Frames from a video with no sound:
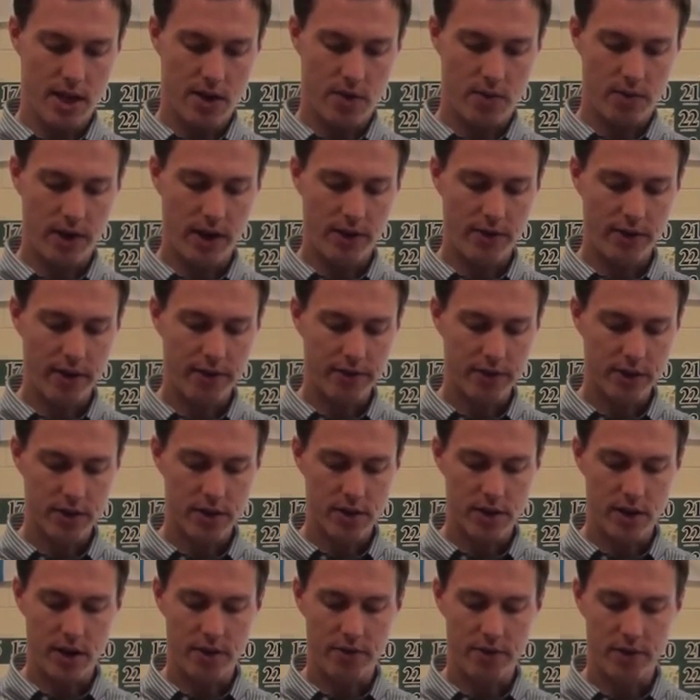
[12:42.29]
Whenever I have to
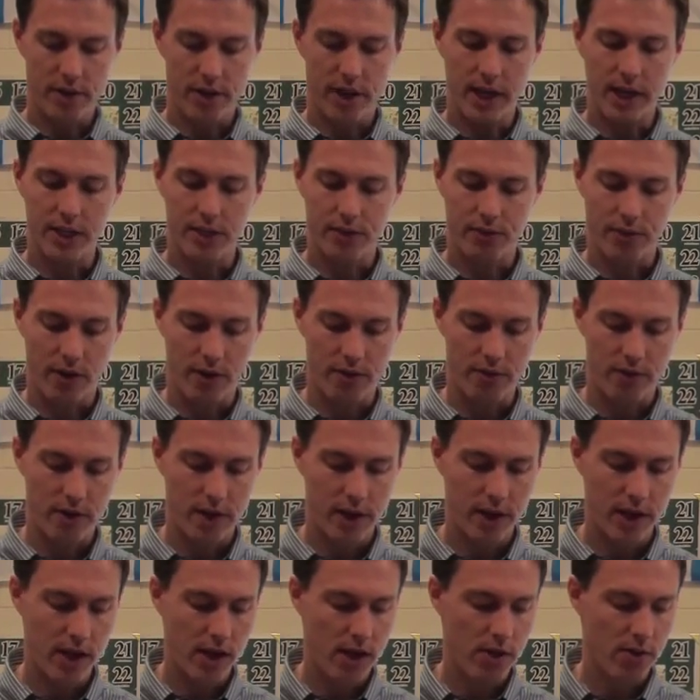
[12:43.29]
turn off the lights for a
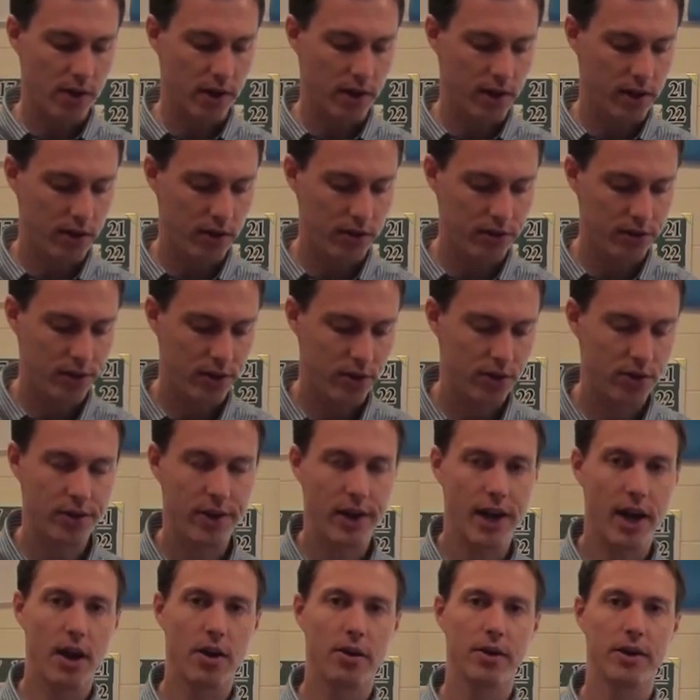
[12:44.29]
video or close the door,
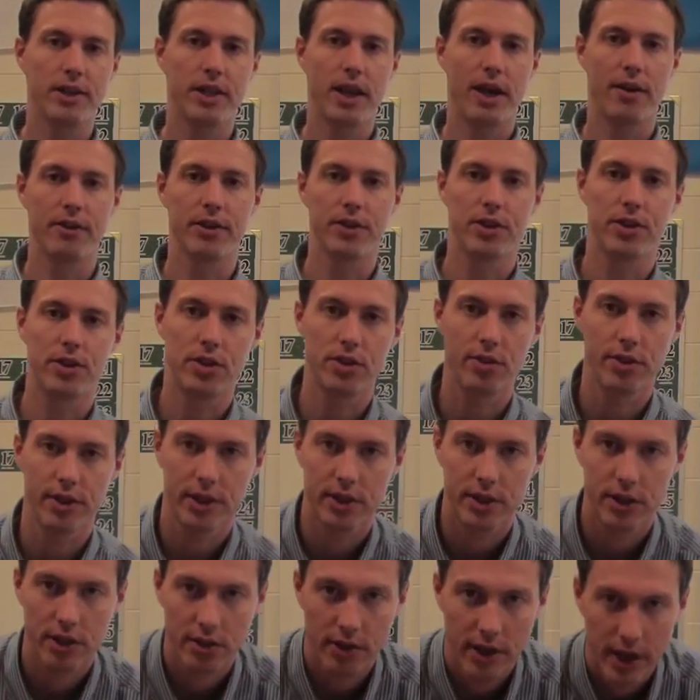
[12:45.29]
I always have a
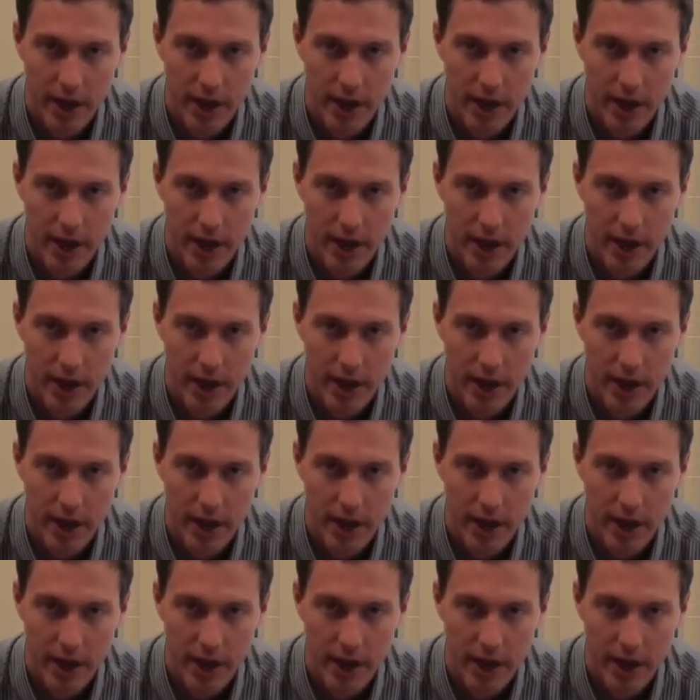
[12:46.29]
student do